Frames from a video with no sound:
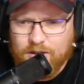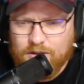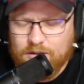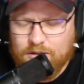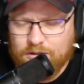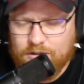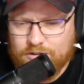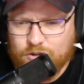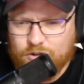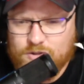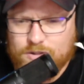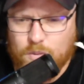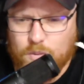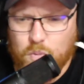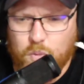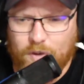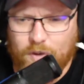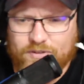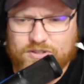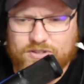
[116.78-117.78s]
Do some
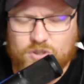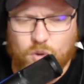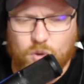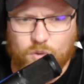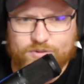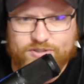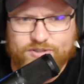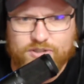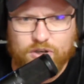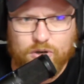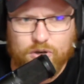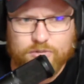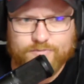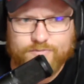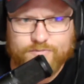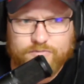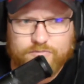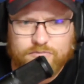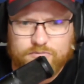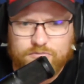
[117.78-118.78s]
Wilk score. So
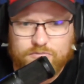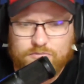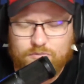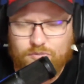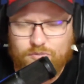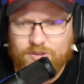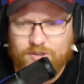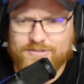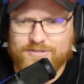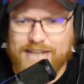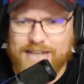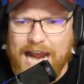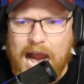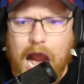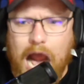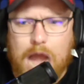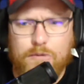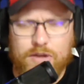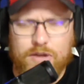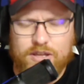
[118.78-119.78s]

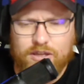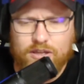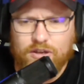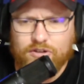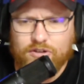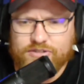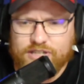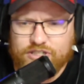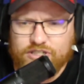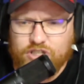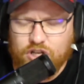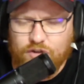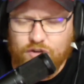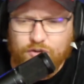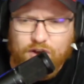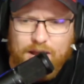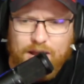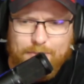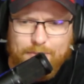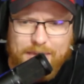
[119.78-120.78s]
Tyreek Hill, since, you know, they're
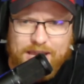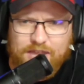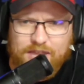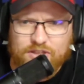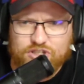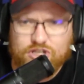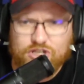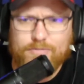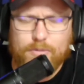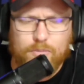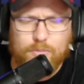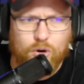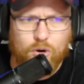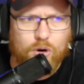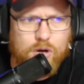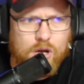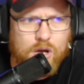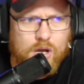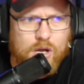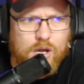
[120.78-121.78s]
not making the Super Bowl,
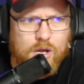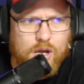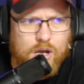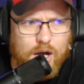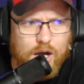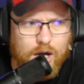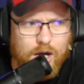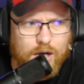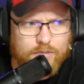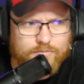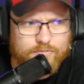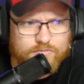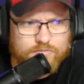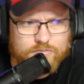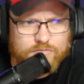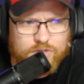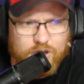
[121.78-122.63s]
you know,